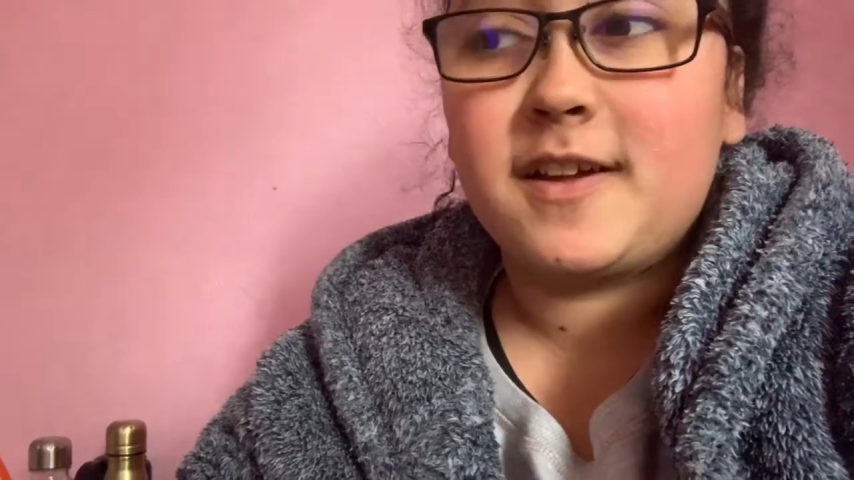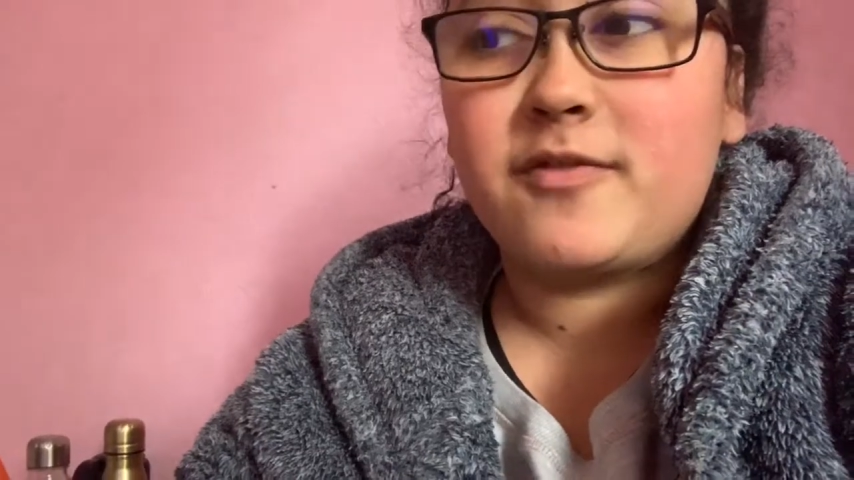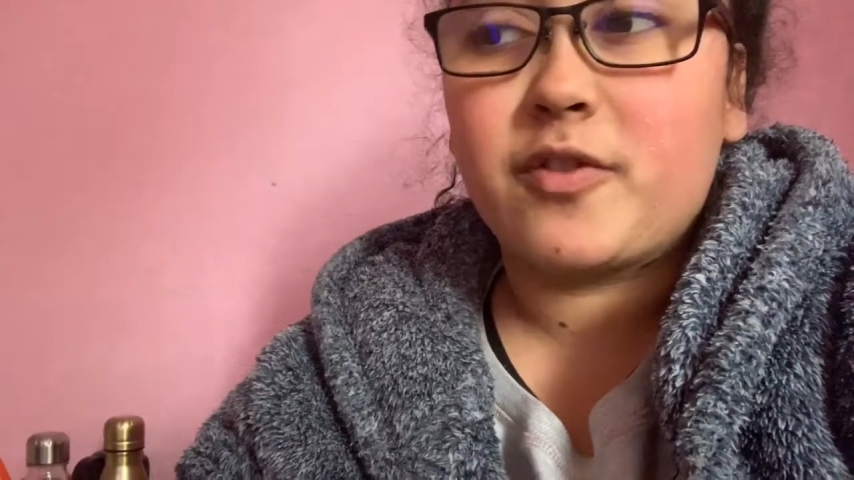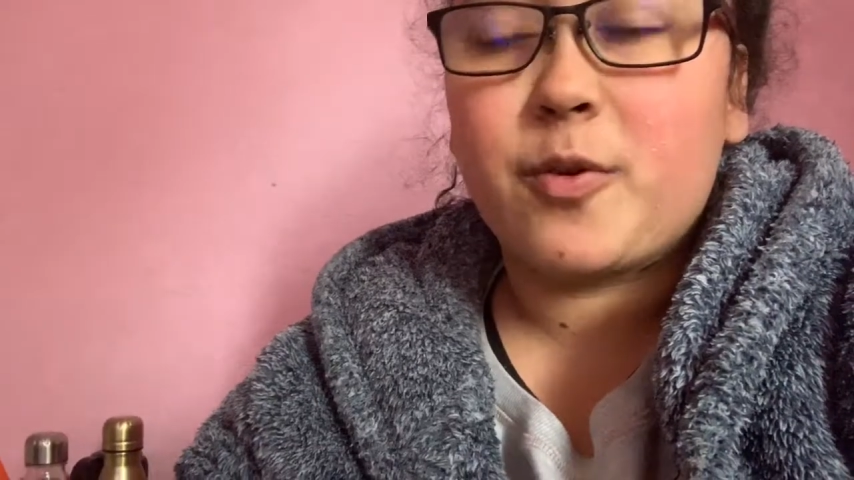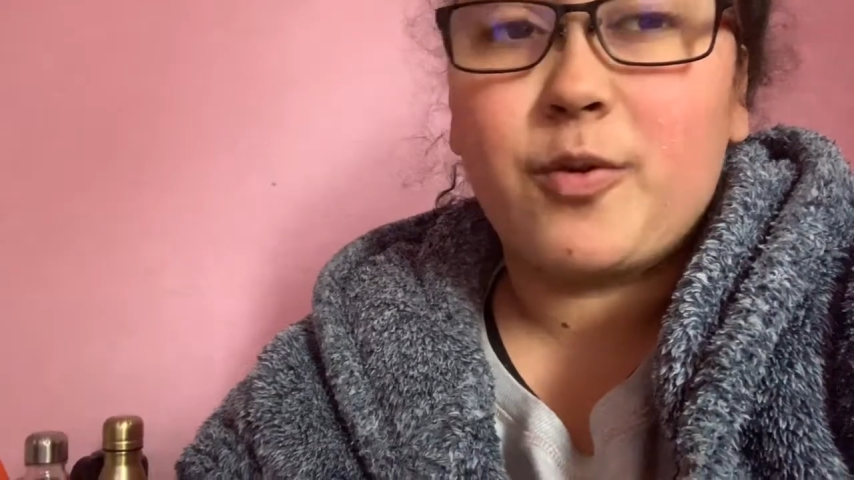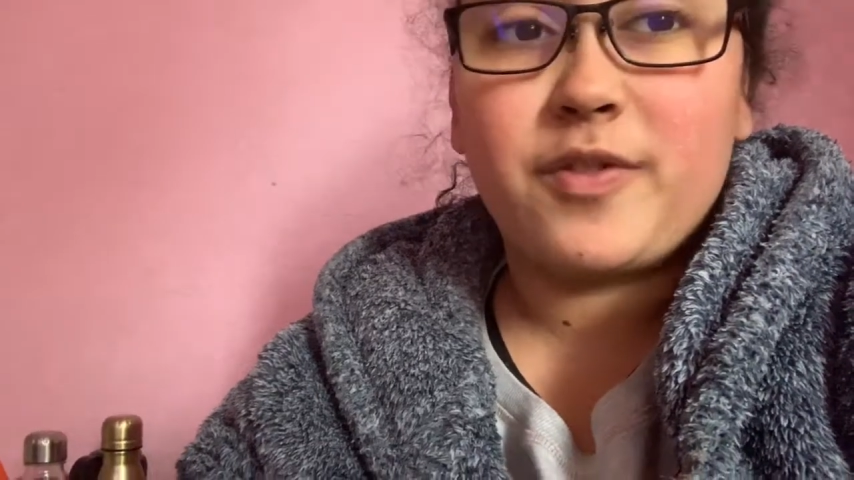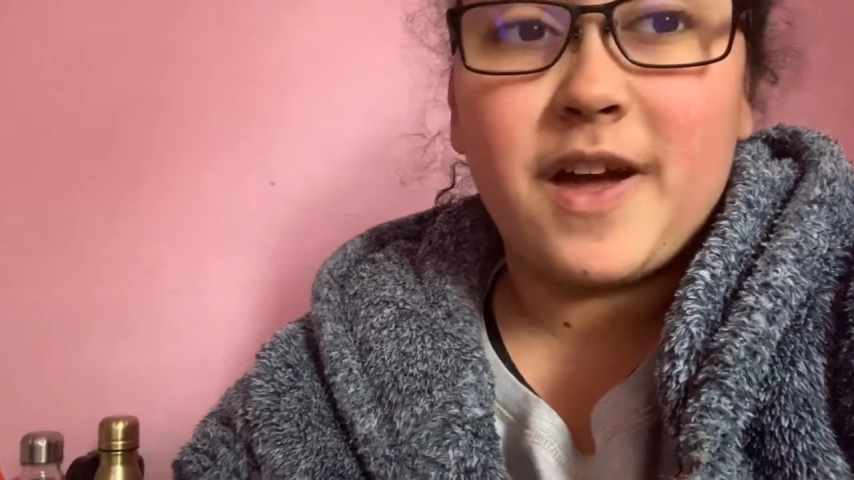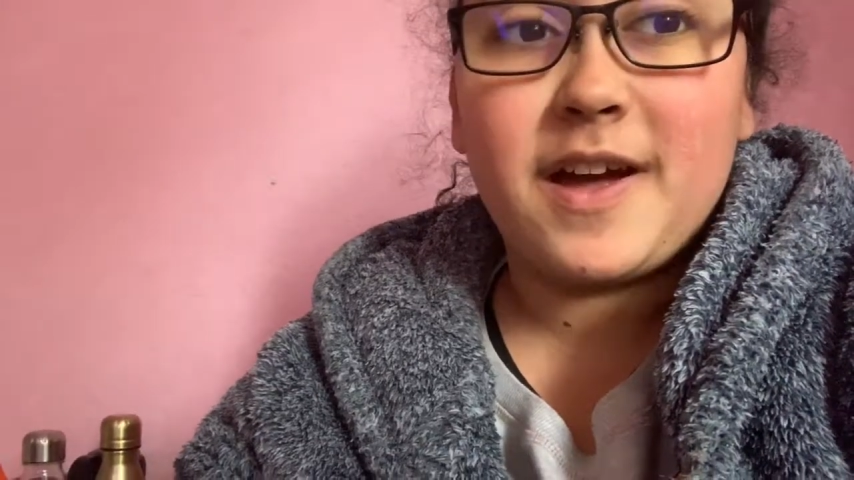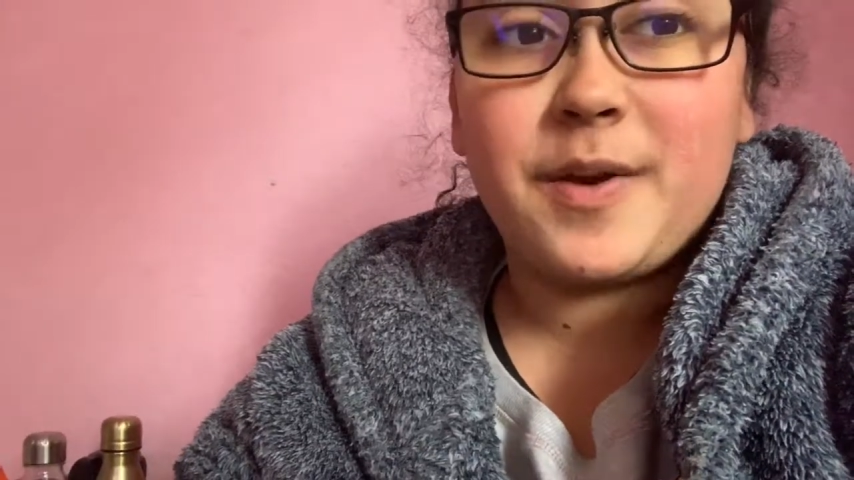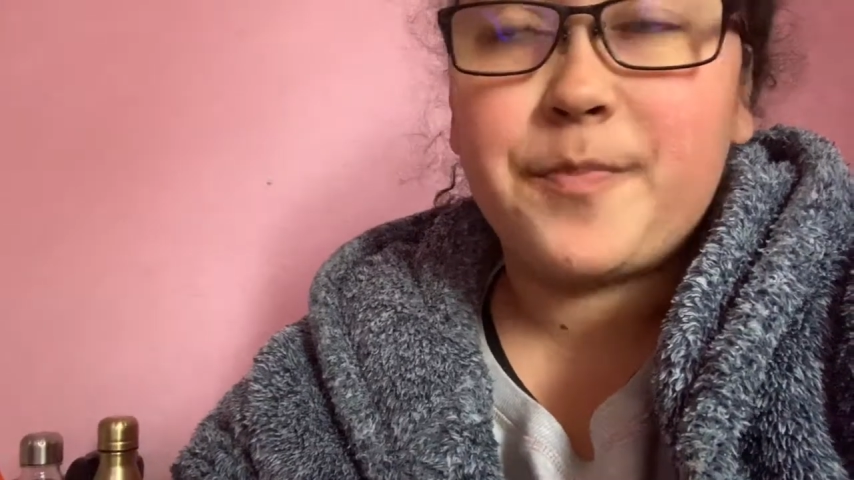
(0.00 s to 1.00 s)
record
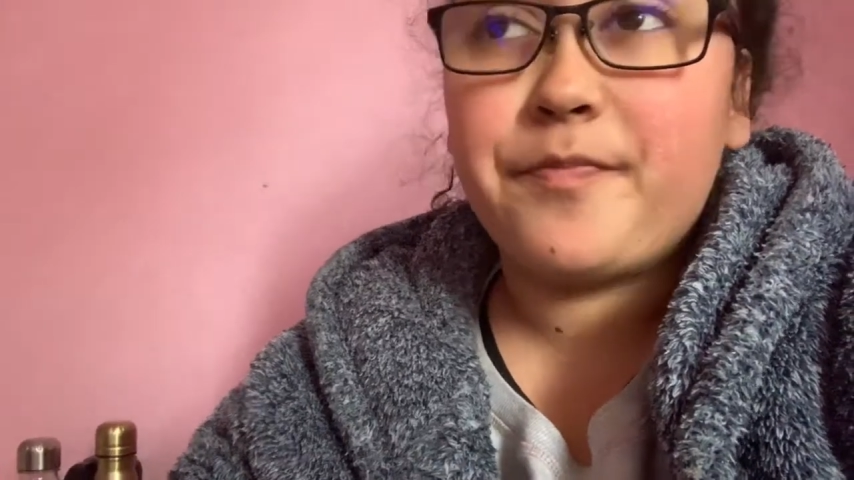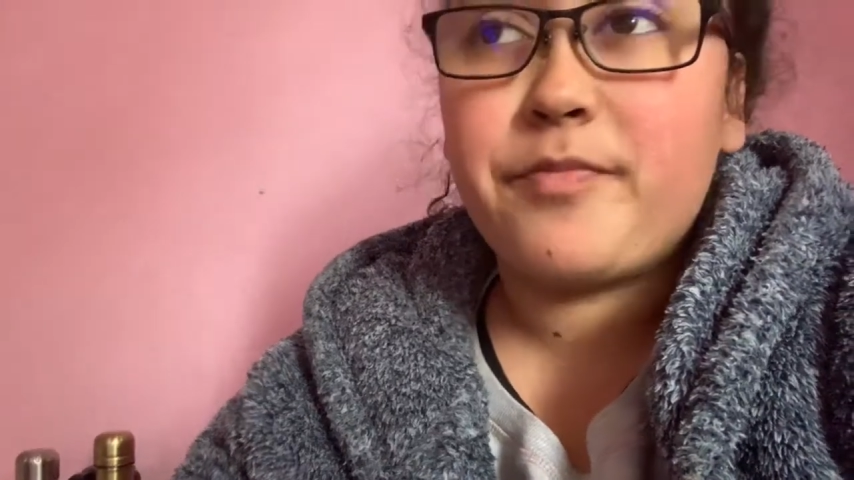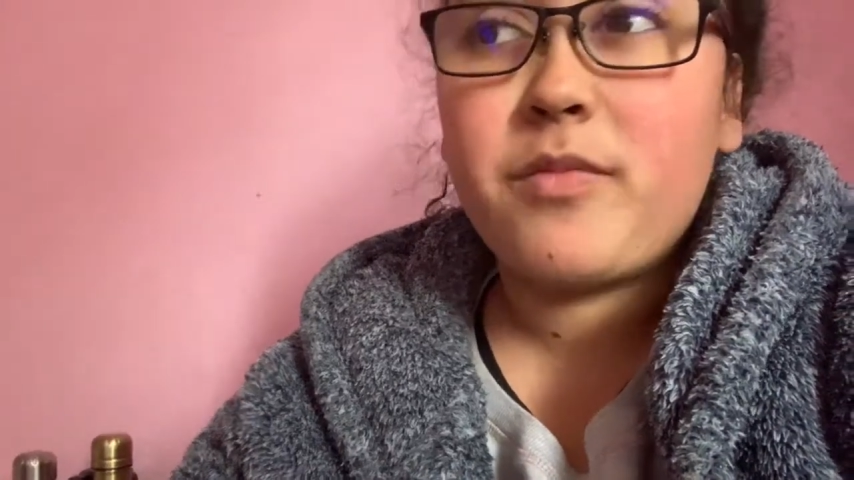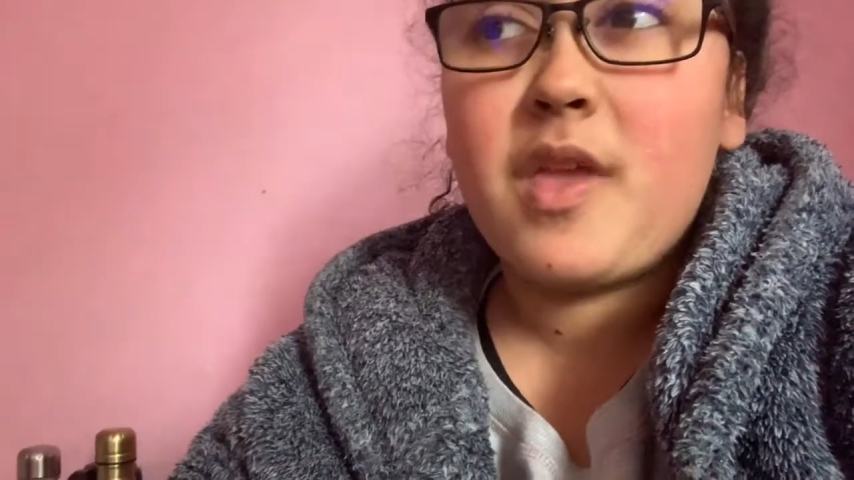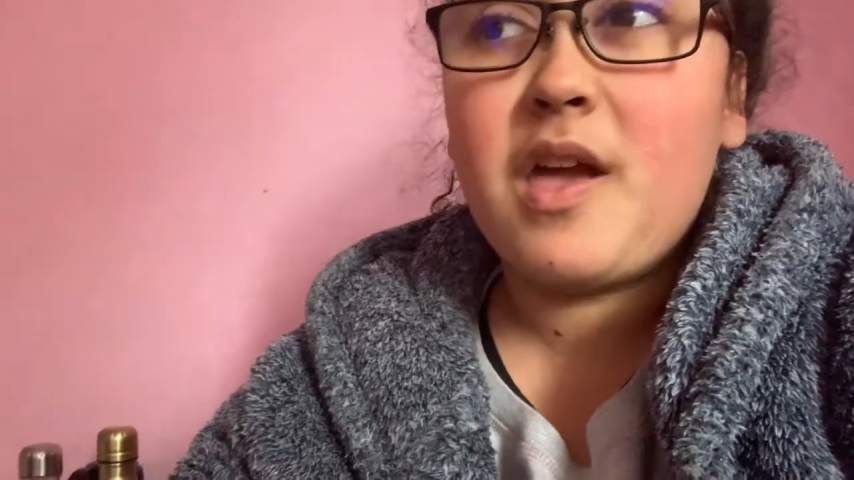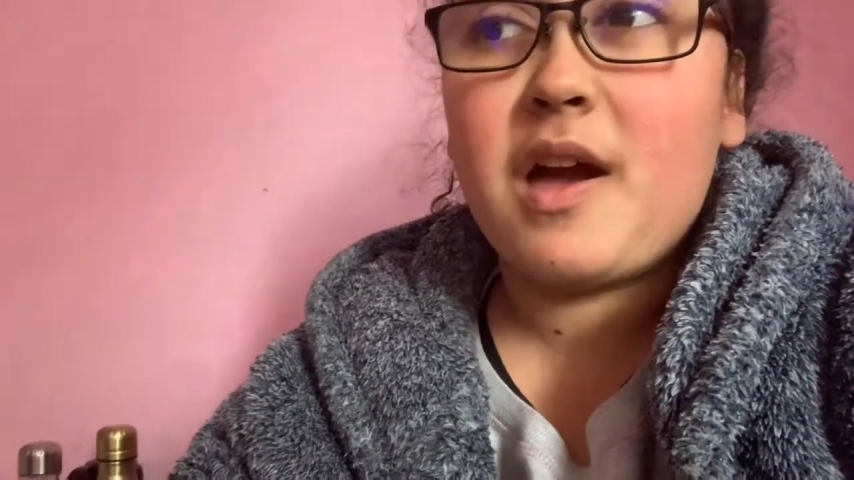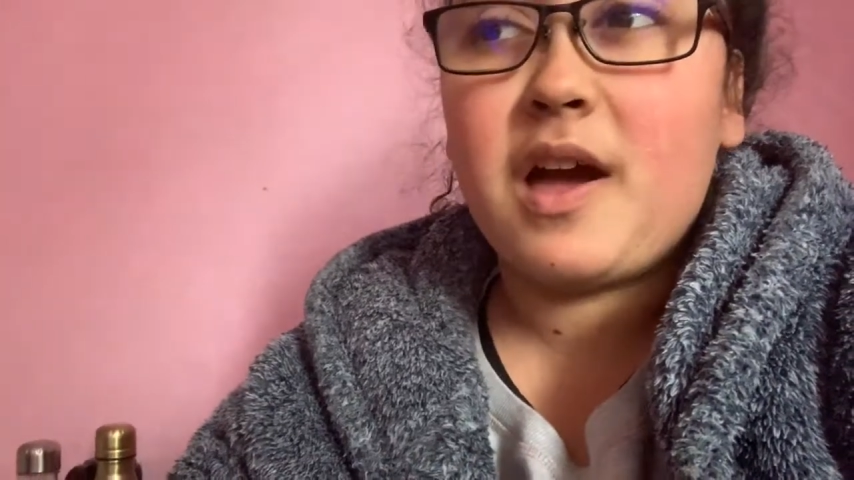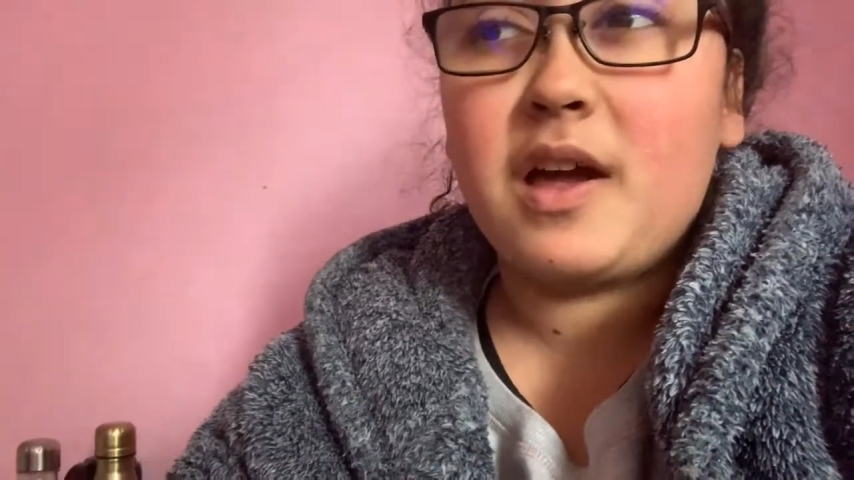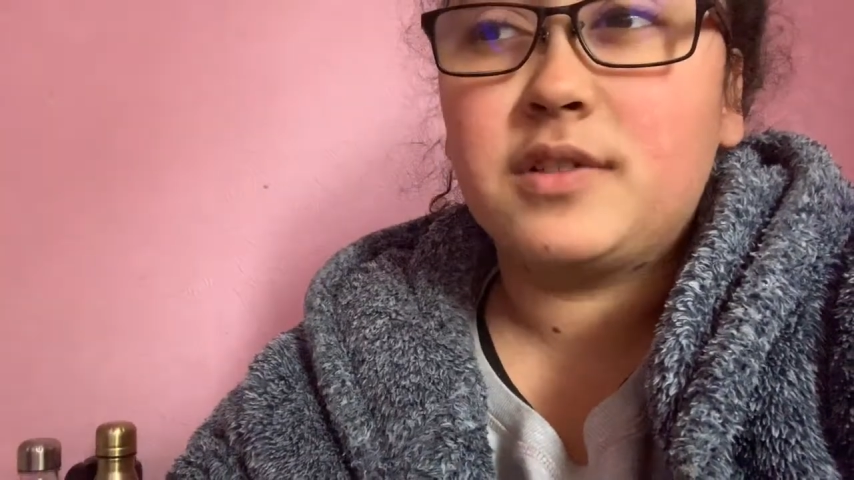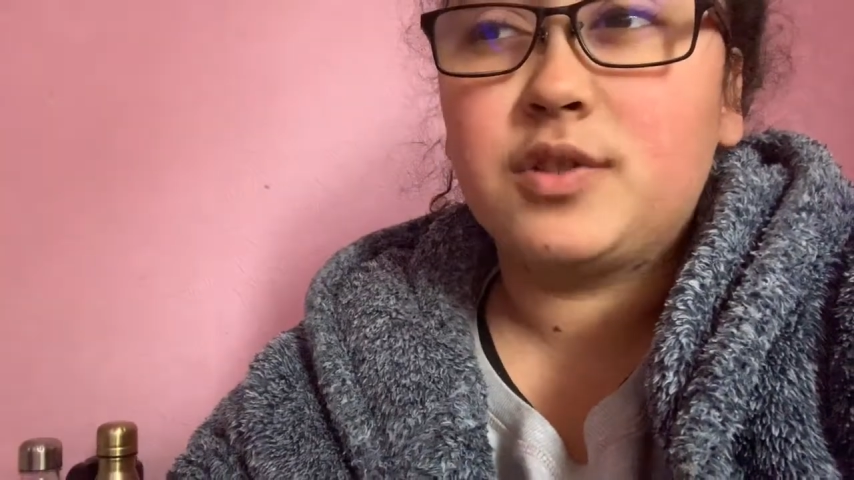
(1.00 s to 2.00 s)
that,
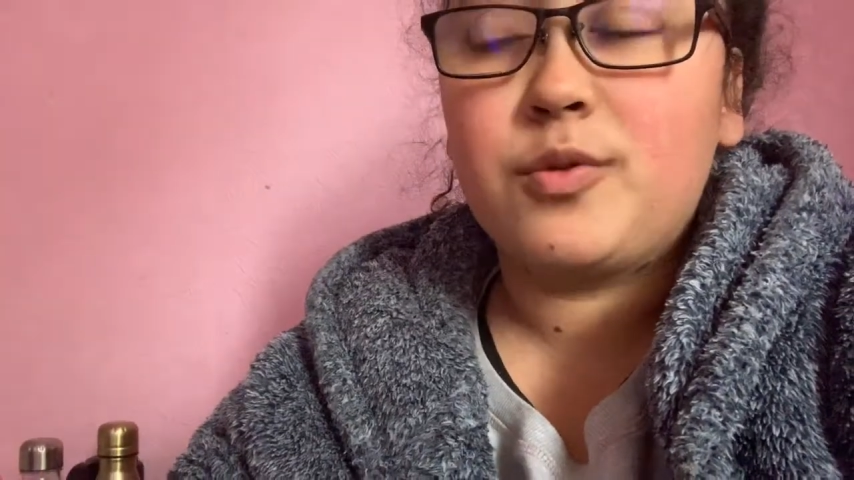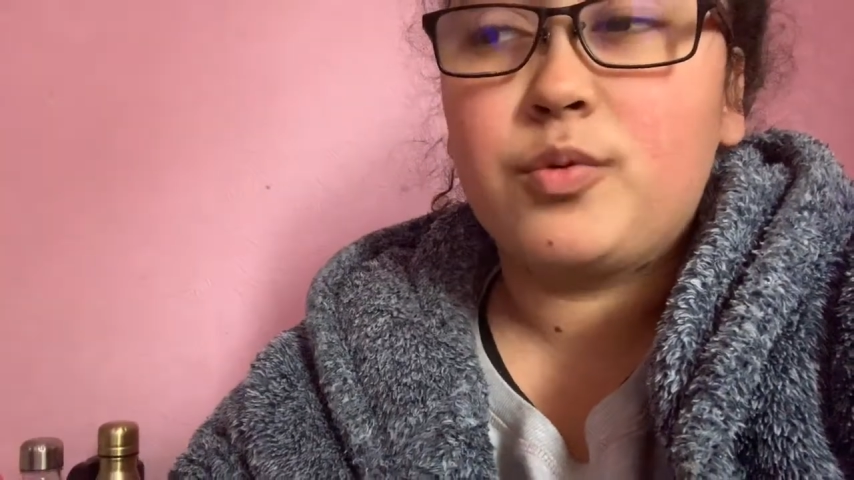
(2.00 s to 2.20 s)
and